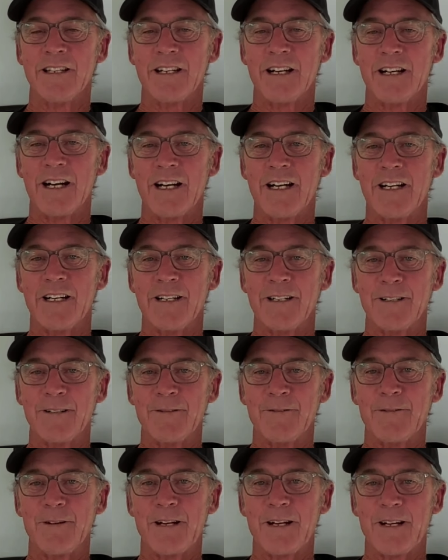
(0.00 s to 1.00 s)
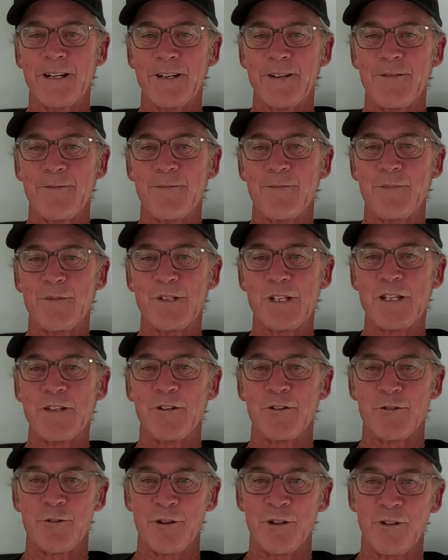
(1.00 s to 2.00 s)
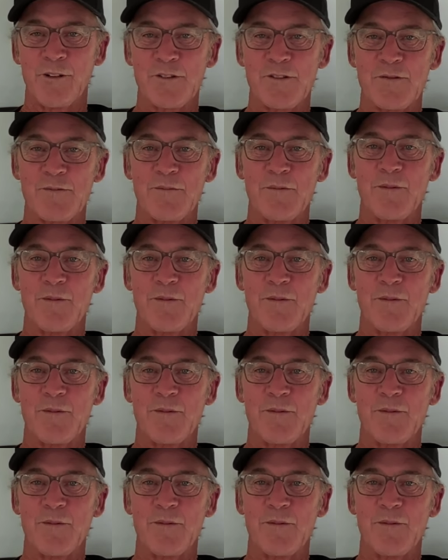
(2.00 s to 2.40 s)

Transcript: the drills